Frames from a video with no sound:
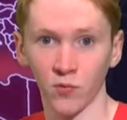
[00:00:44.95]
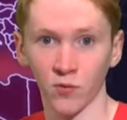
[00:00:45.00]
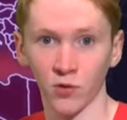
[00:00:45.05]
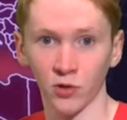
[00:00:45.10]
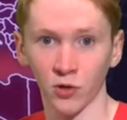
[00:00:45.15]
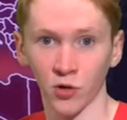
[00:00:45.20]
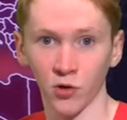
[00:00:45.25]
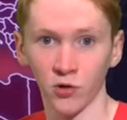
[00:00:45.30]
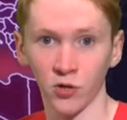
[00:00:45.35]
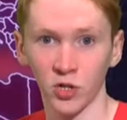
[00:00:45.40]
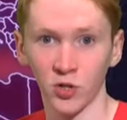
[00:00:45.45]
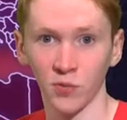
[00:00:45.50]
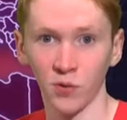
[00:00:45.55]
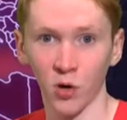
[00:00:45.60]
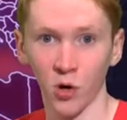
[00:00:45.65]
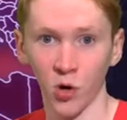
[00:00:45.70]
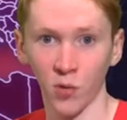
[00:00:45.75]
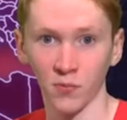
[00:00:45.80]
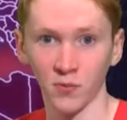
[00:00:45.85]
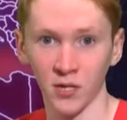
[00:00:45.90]
returns to her
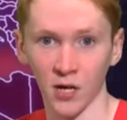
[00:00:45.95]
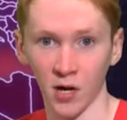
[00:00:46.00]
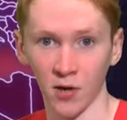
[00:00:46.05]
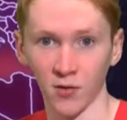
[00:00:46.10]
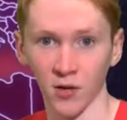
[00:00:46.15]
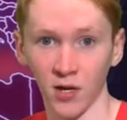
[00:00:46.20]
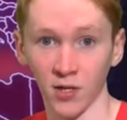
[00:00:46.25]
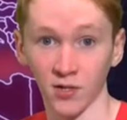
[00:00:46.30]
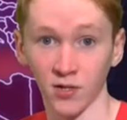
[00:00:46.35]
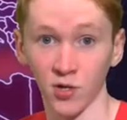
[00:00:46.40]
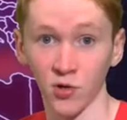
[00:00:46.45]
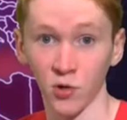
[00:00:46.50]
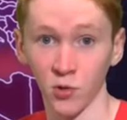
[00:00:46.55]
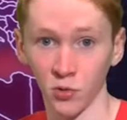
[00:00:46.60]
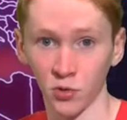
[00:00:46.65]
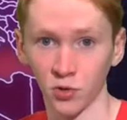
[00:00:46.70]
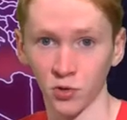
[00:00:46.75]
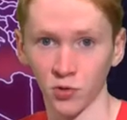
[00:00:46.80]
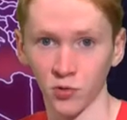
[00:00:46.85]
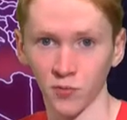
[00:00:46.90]
hometown as the new
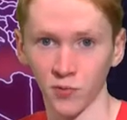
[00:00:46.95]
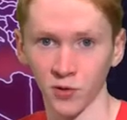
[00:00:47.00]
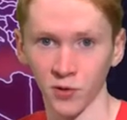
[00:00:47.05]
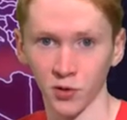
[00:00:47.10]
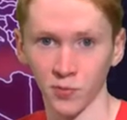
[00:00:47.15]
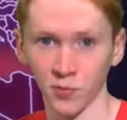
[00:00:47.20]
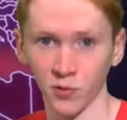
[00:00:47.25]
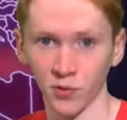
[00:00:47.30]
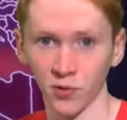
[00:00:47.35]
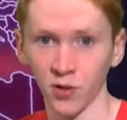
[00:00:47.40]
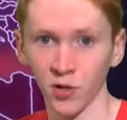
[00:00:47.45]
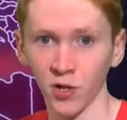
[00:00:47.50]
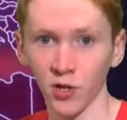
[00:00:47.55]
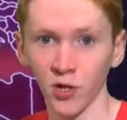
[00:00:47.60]
school principal.